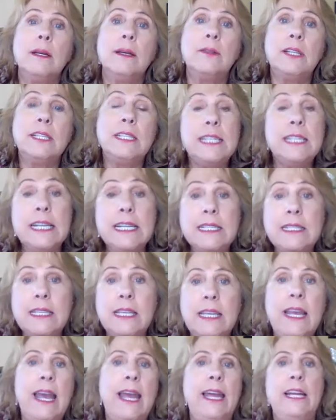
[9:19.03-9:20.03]
the T
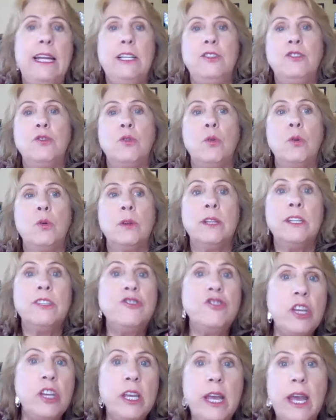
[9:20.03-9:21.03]
C H or the
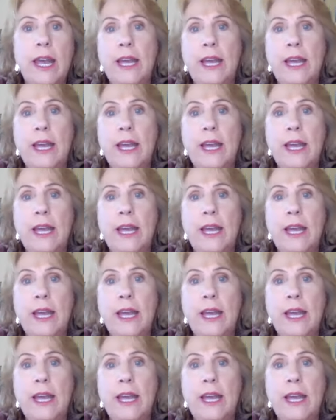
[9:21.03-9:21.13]
G